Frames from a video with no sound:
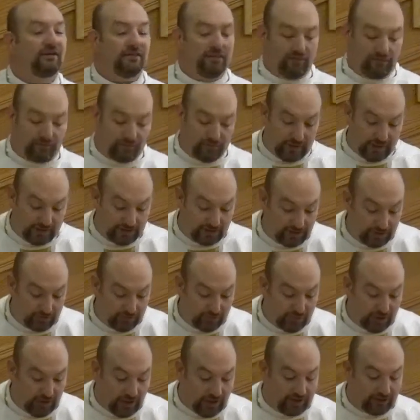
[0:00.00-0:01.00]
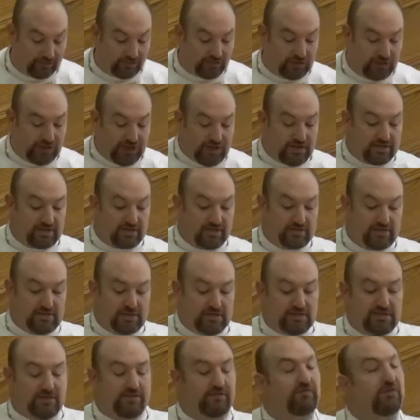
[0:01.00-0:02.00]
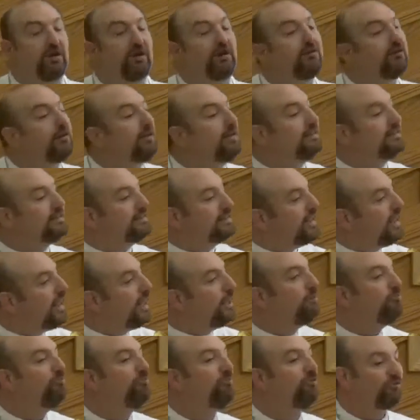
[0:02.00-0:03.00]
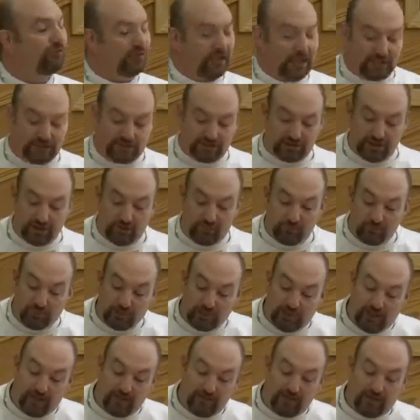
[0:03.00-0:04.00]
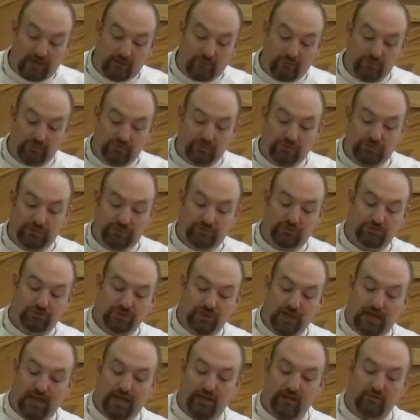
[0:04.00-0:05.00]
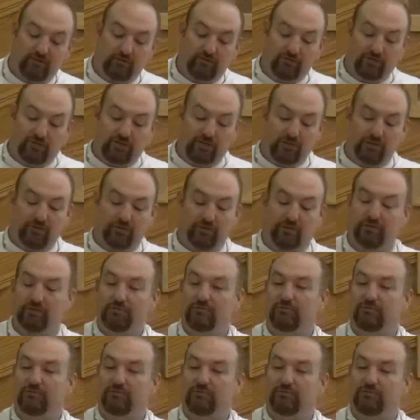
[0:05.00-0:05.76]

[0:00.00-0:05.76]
The flesh and blood of Jesus is the very same flesh and blood that was betrayed for you.